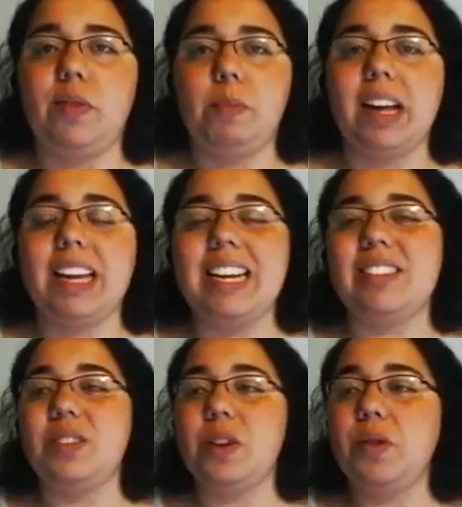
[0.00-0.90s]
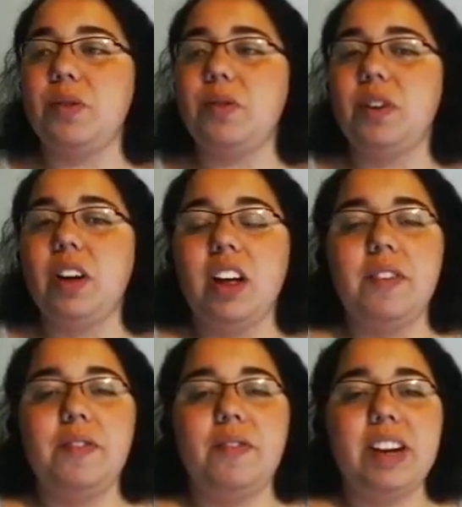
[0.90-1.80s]
but it's no
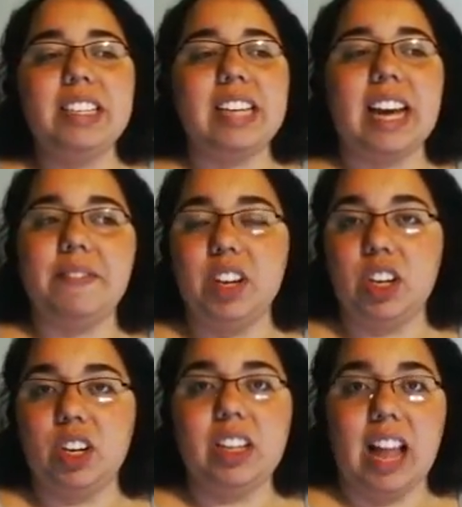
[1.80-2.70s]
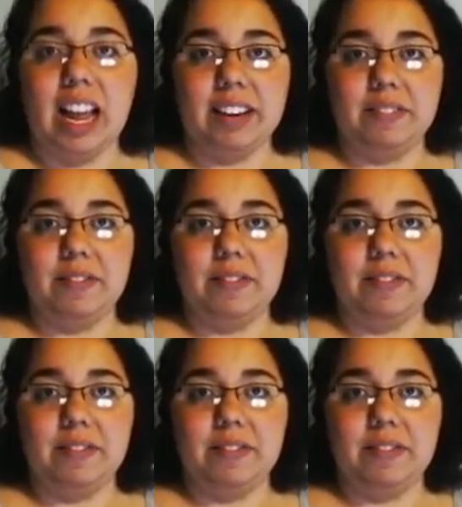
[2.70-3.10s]
fun to have the good life